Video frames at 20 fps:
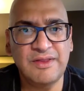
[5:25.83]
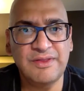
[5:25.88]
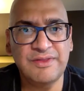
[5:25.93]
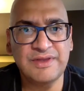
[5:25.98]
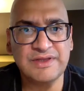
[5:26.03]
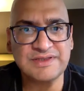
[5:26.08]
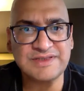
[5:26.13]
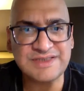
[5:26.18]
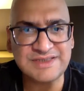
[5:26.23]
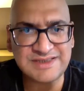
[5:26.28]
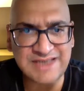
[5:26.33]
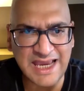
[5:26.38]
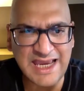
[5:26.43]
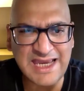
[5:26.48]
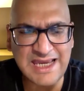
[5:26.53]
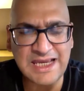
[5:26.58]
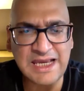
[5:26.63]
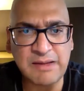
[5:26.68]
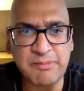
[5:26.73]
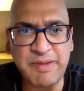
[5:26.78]

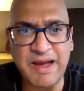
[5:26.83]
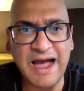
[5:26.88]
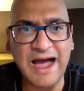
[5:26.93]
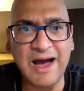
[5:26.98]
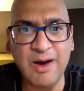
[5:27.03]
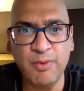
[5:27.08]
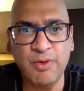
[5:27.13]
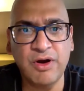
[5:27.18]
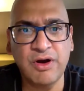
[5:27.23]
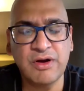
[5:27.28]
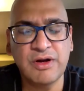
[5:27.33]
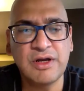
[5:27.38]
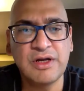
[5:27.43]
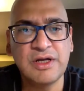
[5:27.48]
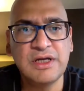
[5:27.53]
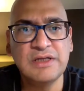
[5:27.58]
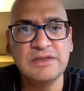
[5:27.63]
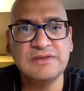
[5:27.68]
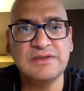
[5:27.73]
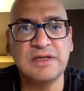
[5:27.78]
staying power
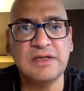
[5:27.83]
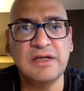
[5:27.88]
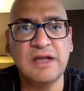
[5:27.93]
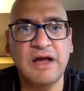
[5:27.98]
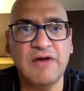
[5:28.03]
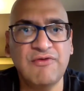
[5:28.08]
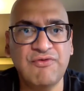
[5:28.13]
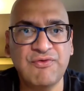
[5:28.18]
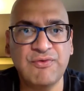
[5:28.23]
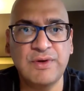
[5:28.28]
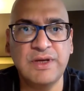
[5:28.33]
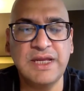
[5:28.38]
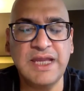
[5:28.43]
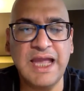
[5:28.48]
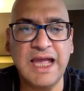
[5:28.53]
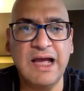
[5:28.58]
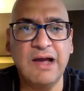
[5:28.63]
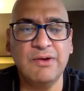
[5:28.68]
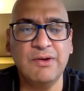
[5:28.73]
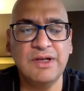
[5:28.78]
to not freak
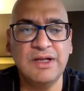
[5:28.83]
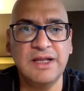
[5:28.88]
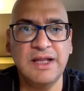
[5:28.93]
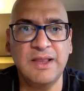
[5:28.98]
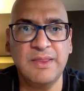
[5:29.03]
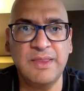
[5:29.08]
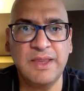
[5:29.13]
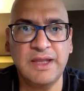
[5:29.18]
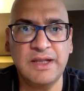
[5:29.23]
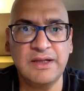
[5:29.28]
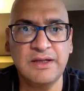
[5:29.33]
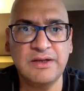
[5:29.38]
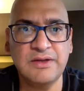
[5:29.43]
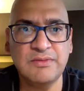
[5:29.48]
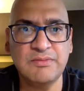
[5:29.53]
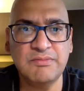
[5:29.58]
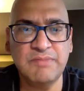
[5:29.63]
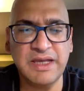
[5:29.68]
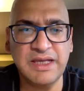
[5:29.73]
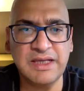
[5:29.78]
out and then
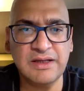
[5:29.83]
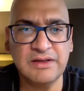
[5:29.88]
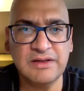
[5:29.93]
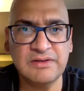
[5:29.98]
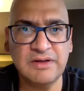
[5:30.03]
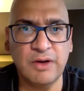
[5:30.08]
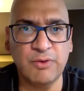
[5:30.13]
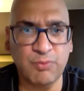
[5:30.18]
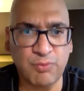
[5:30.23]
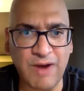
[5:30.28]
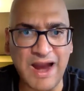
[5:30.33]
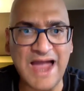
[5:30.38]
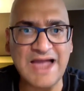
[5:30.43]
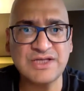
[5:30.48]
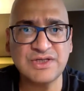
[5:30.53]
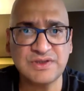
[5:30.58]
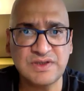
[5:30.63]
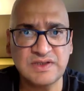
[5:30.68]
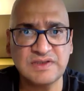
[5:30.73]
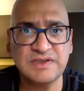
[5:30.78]
make a
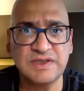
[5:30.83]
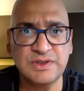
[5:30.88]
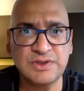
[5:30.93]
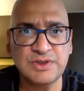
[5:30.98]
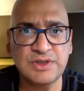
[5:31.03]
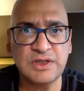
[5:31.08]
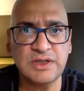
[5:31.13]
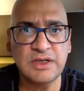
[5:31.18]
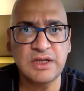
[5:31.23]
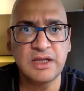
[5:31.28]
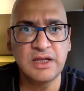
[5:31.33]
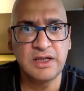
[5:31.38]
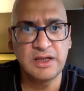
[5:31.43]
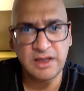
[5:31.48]
rash decision